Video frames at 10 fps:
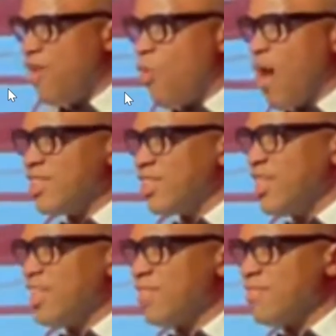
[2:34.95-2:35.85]
look a certain way.
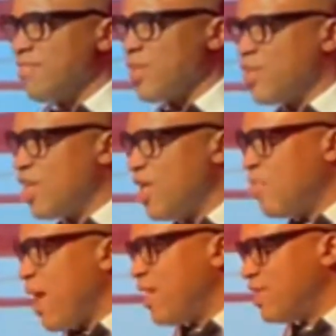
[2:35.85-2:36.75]
Now you got
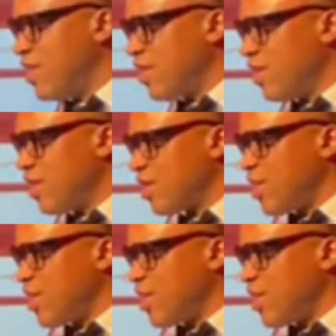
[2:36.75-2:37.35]
Anthony Joshua,